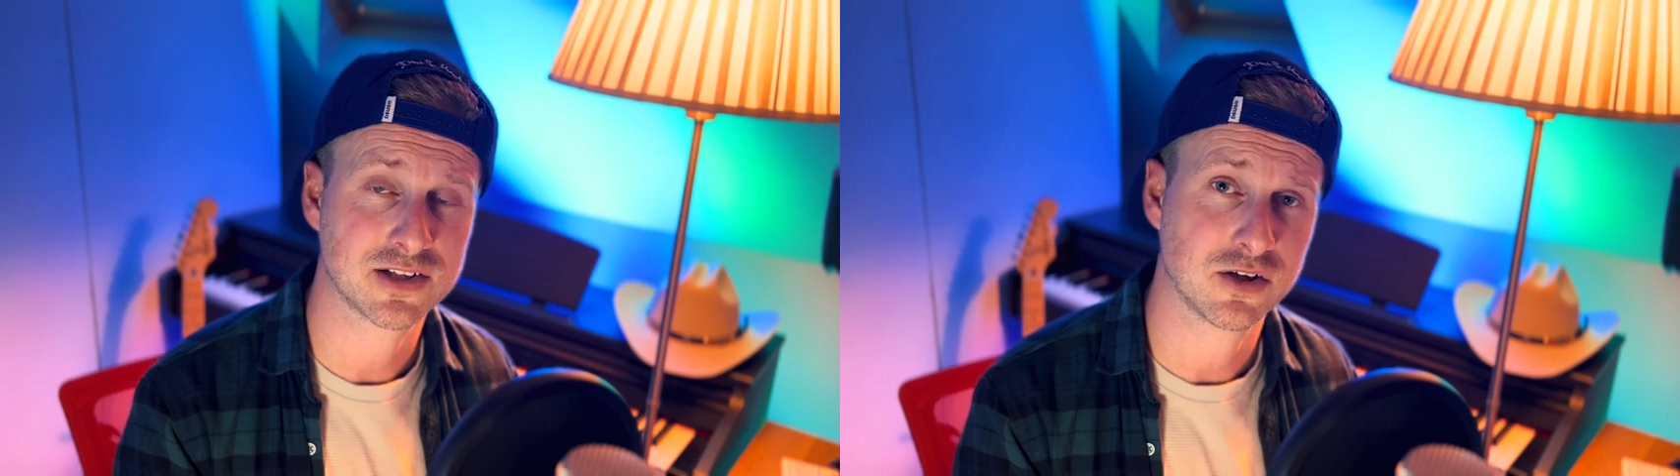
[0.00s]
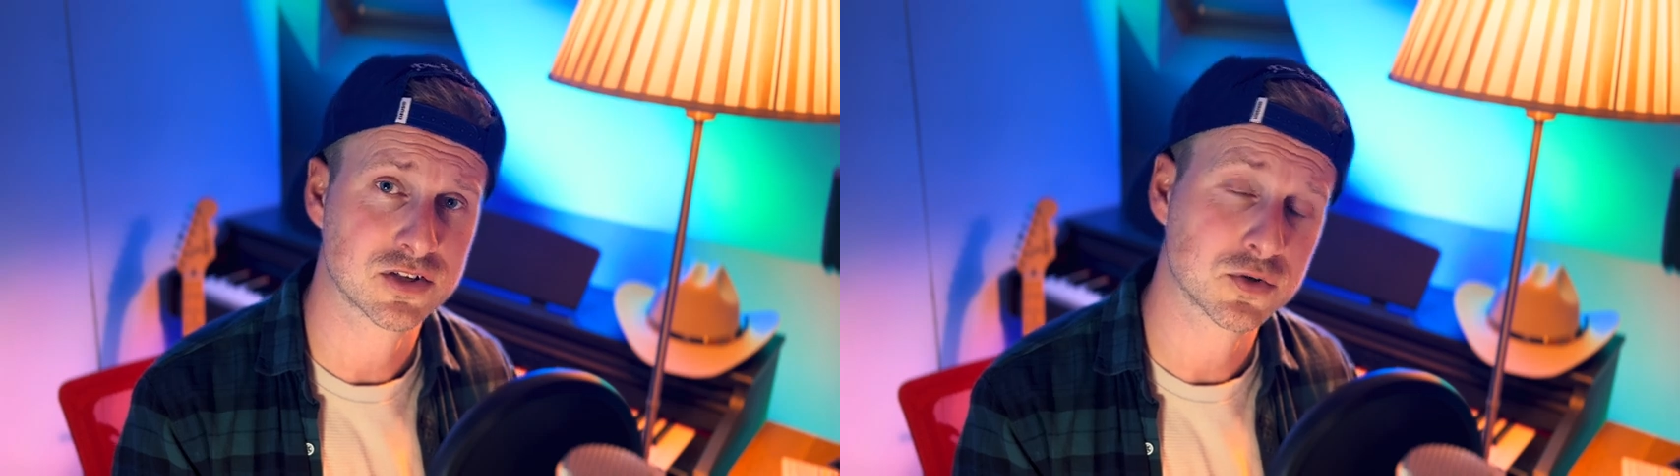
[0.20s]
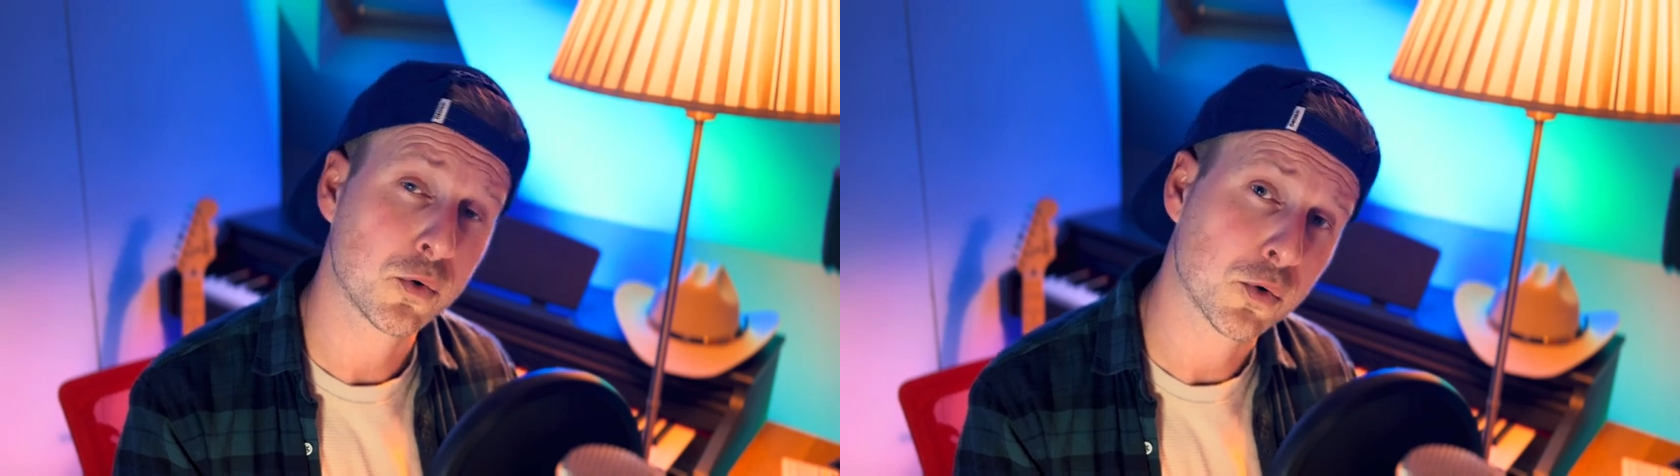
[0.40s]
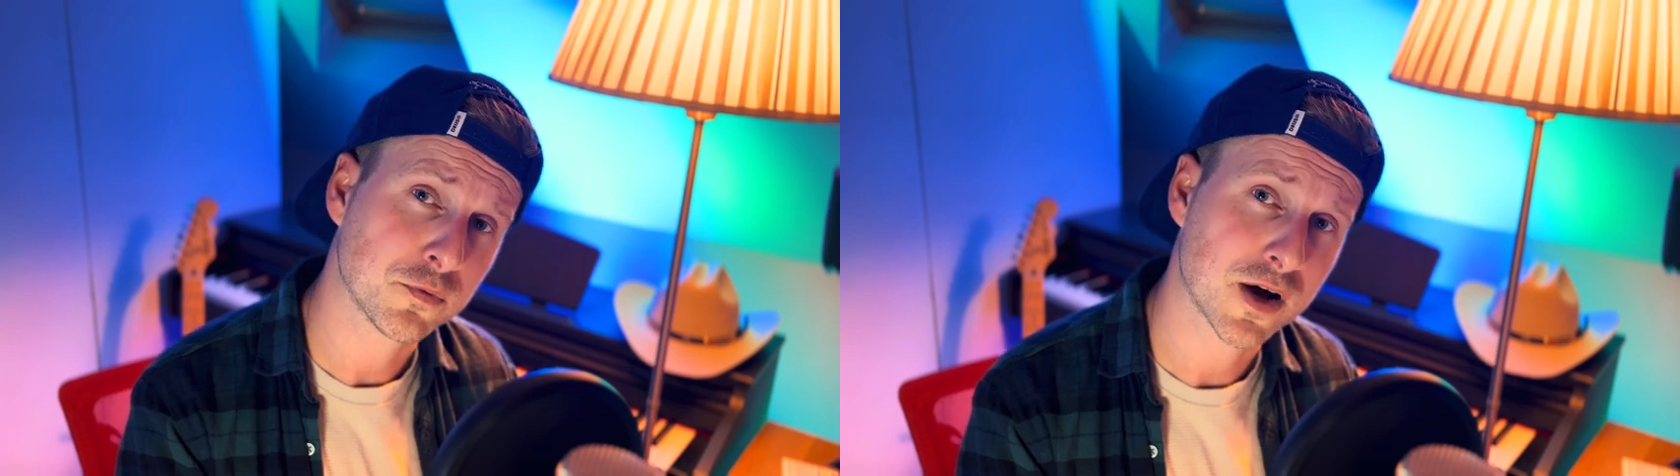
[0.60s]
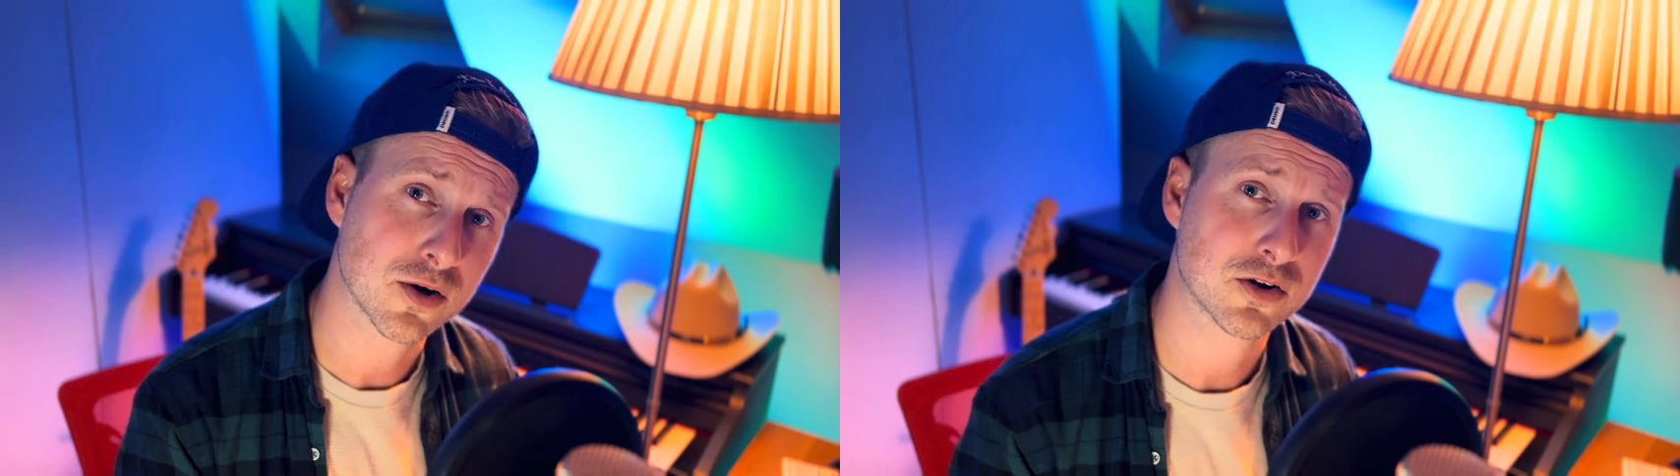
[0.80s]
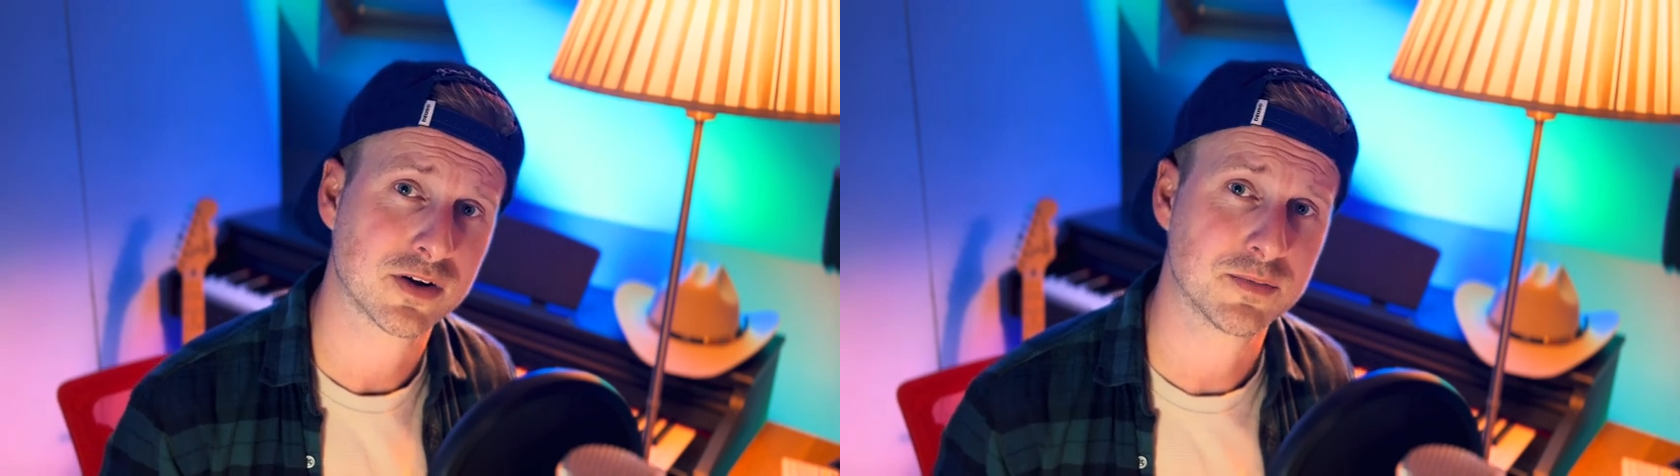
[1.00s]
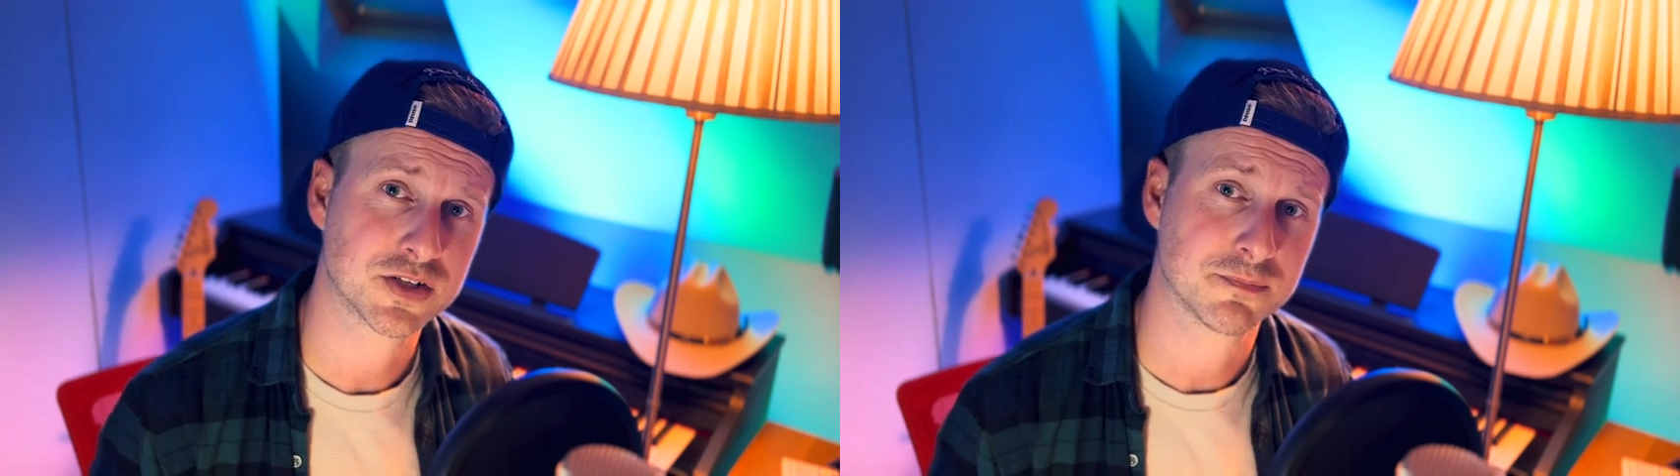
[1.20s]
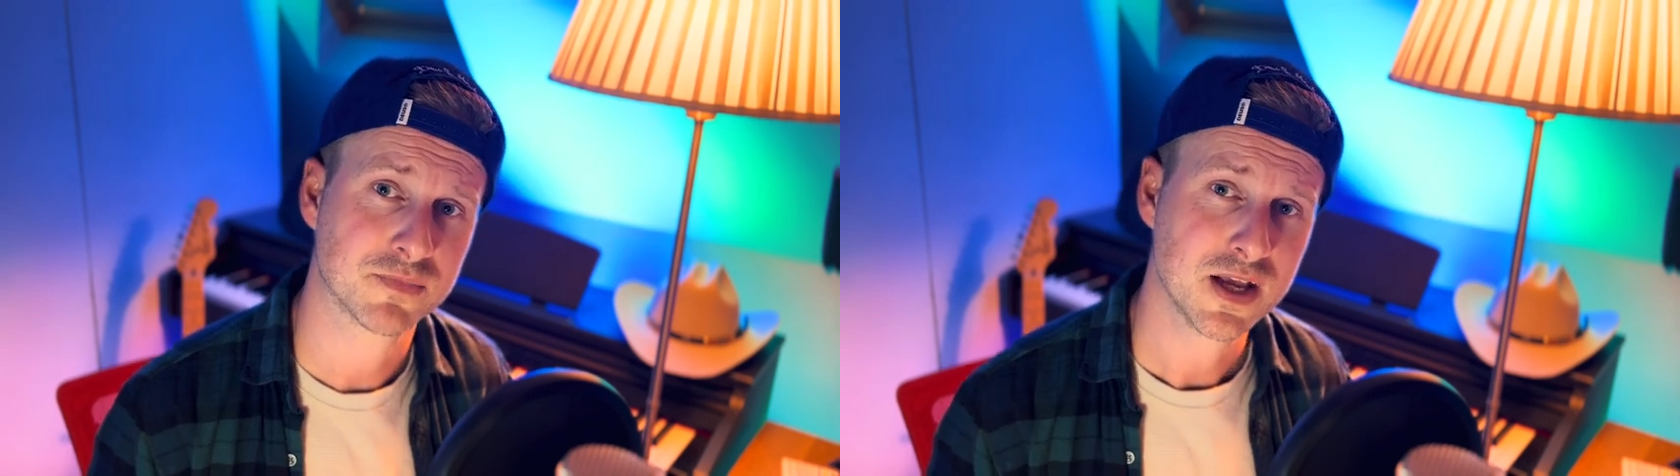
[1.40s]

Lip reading: loss or file corruption.